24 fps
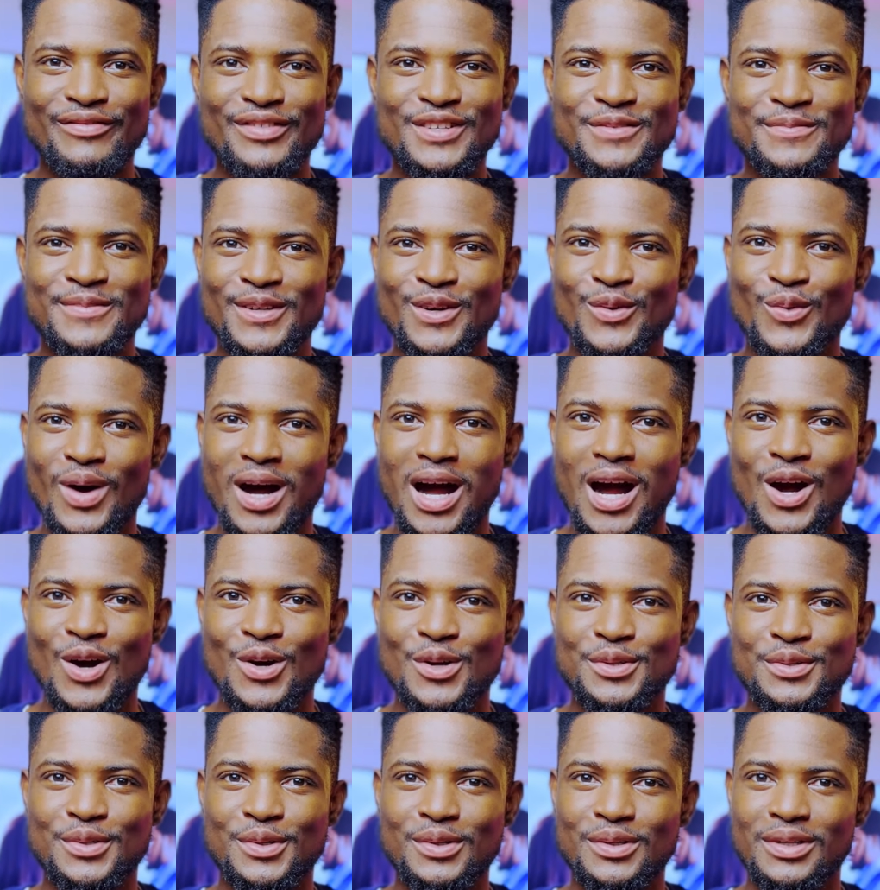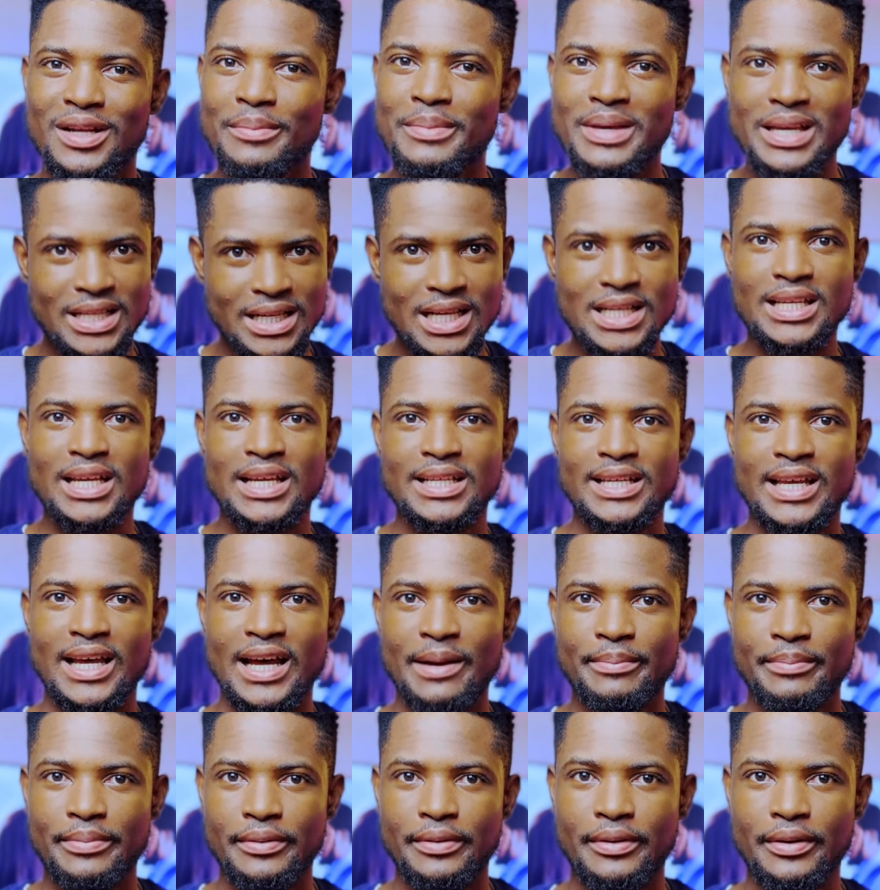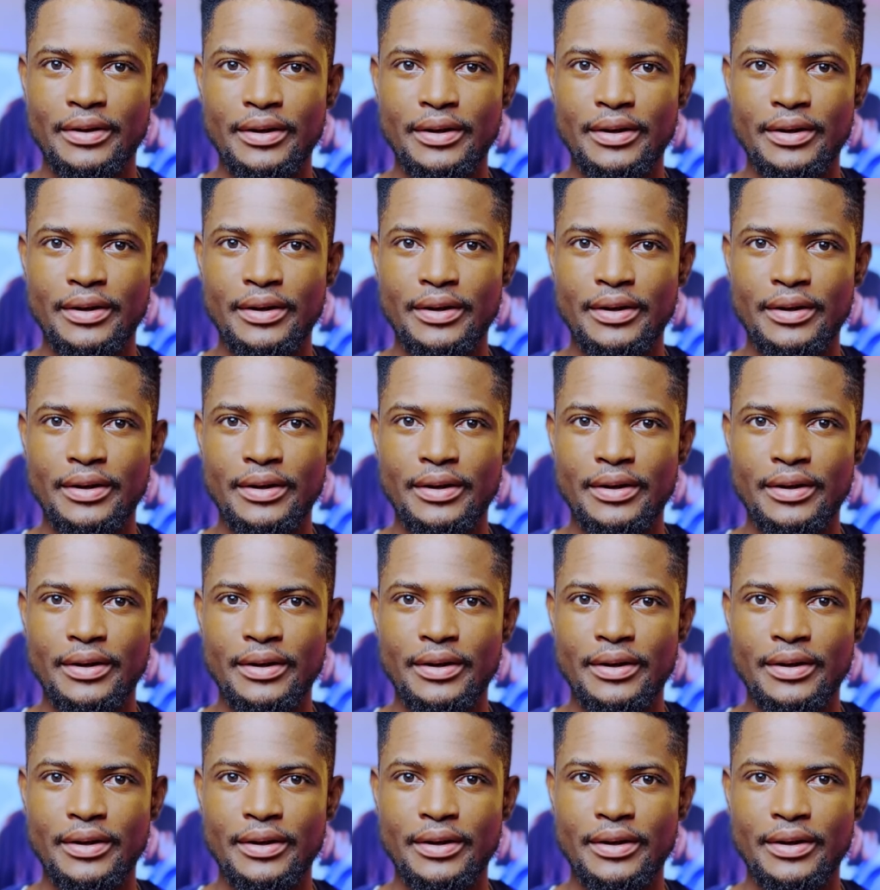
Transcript: It's been a while. So let me just hit her up.